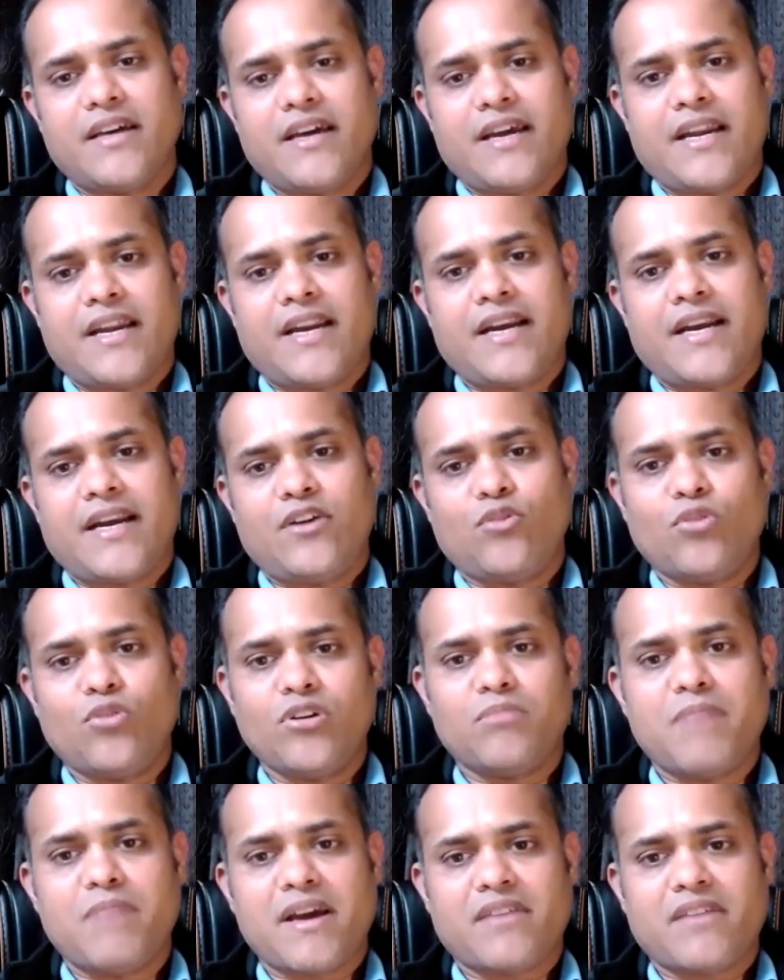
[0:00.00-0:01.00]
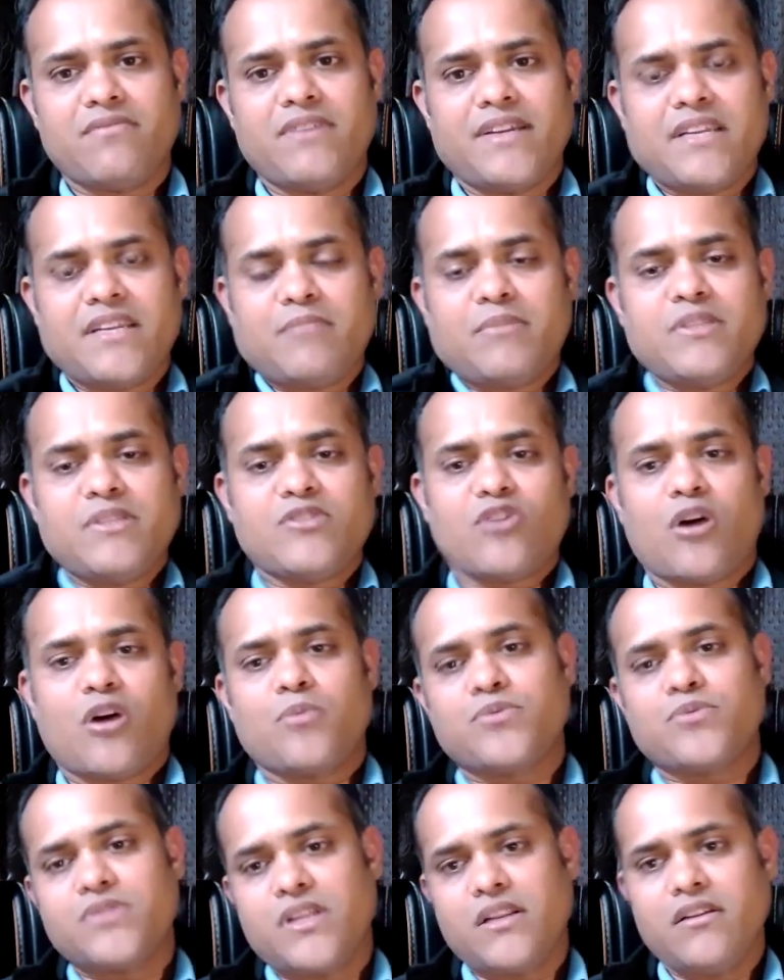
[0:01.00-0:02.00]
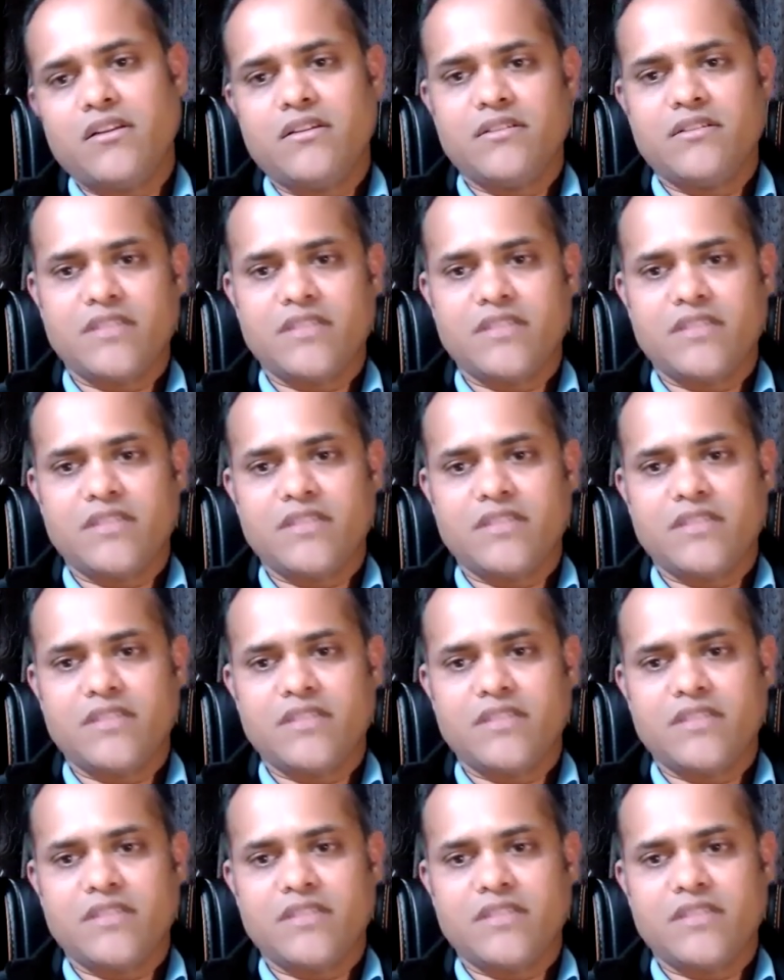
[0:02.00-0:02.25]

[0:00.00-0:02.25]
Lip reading: and don't make variables optional.